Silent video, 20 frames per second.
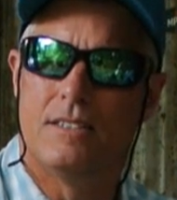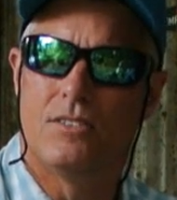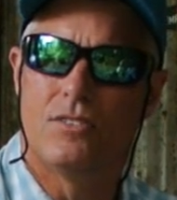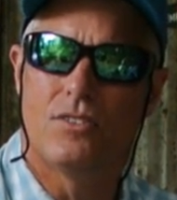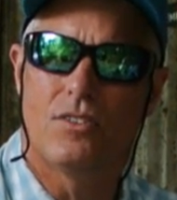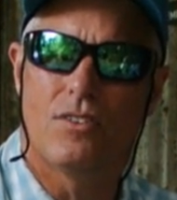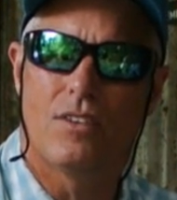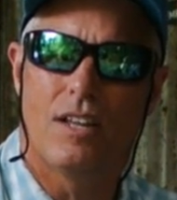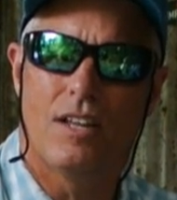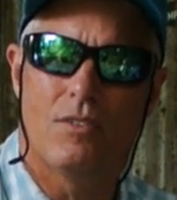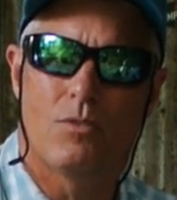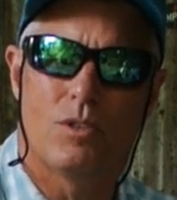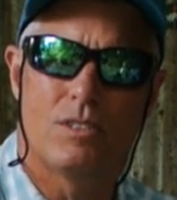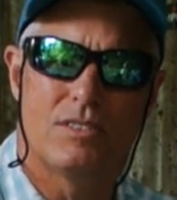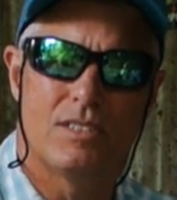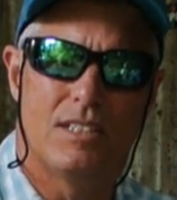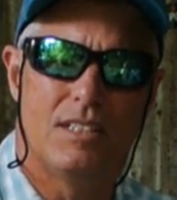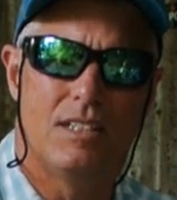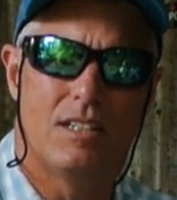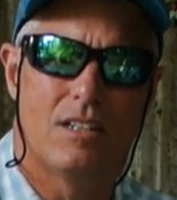So that
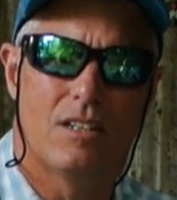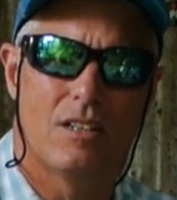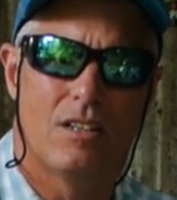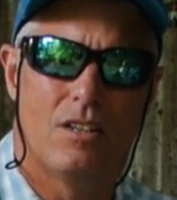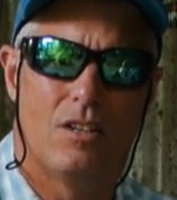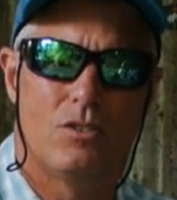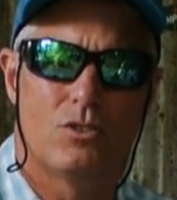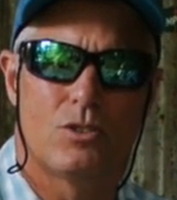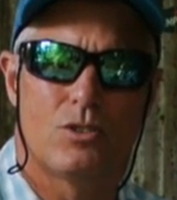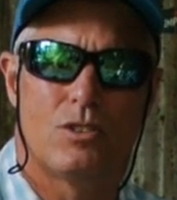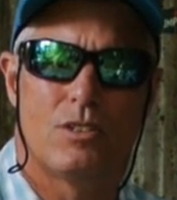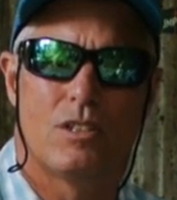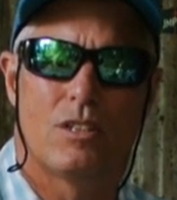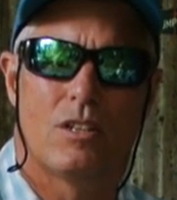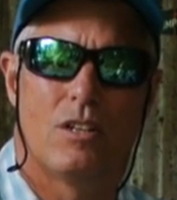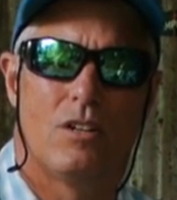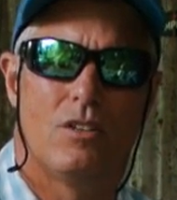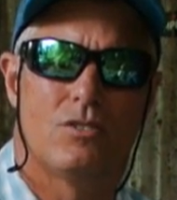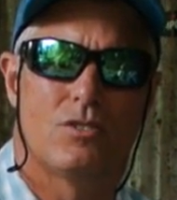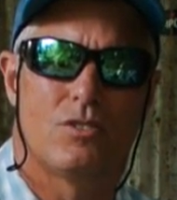it's getting closer and
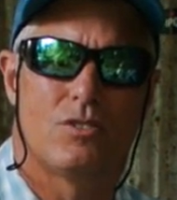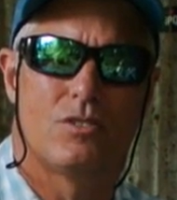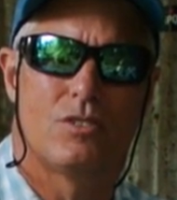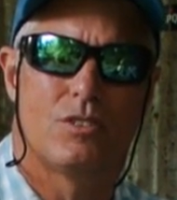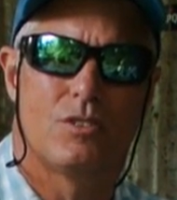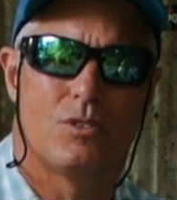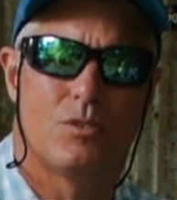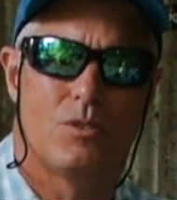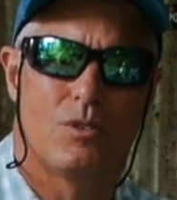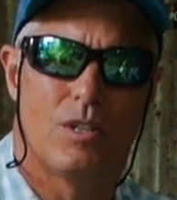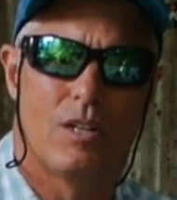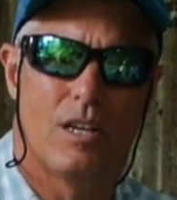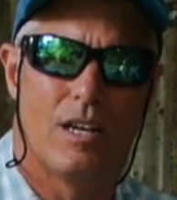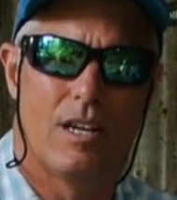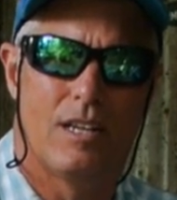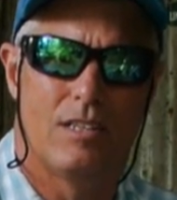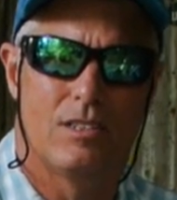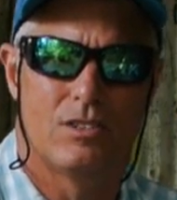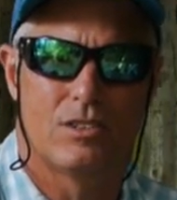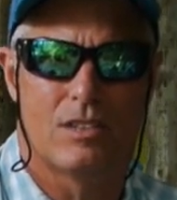closer to uh,
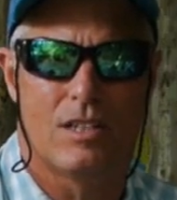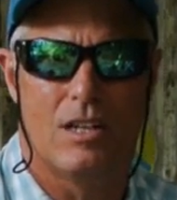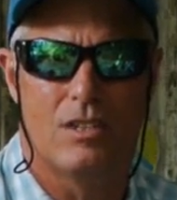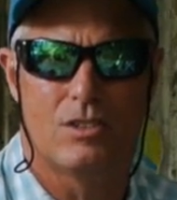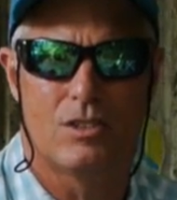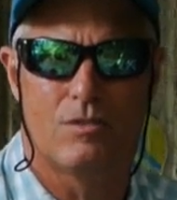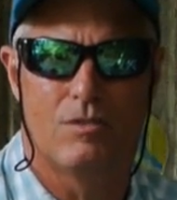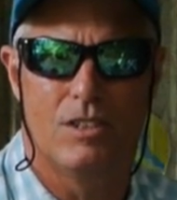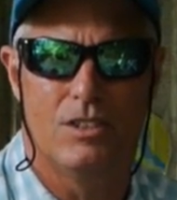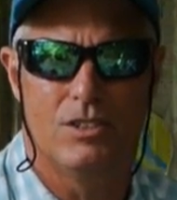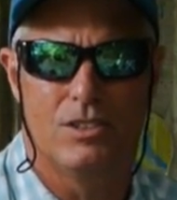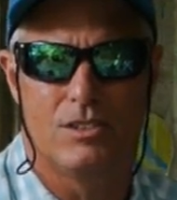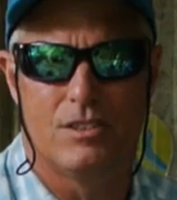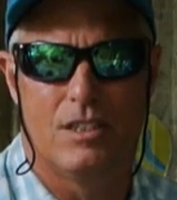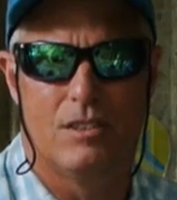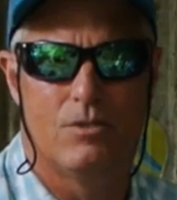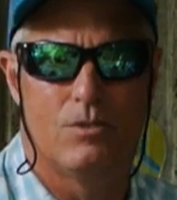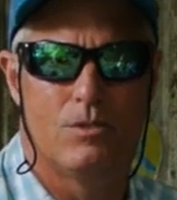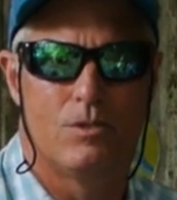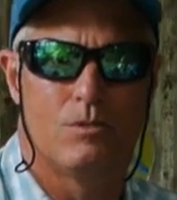its conservation
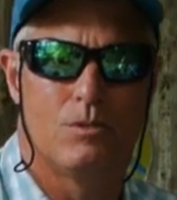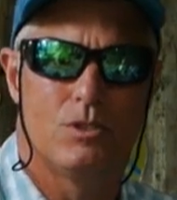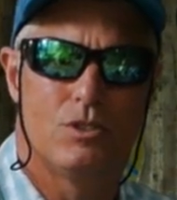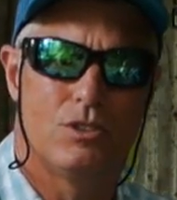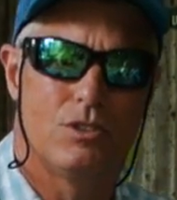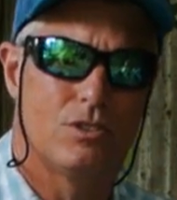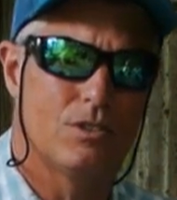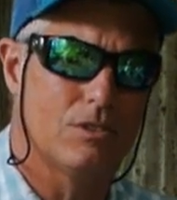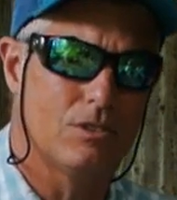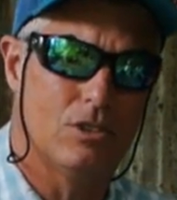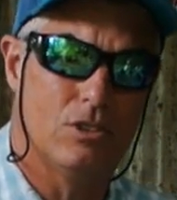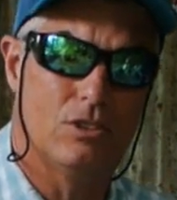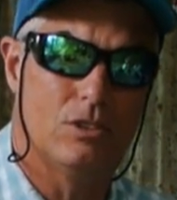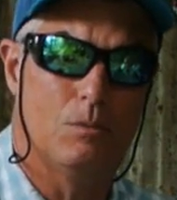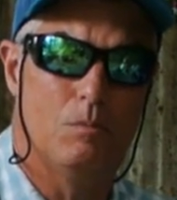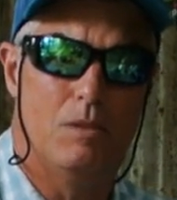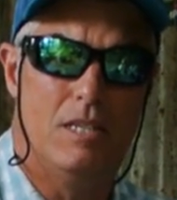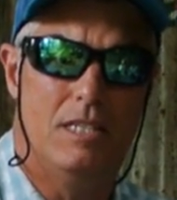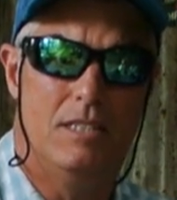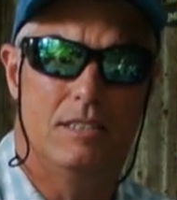level, which is just
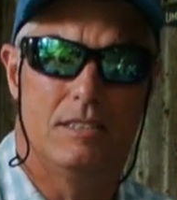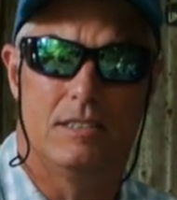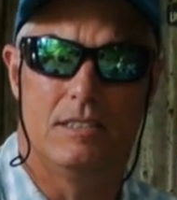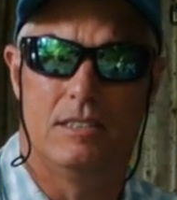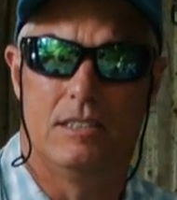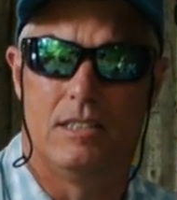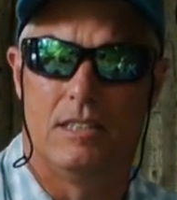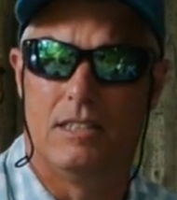amazing.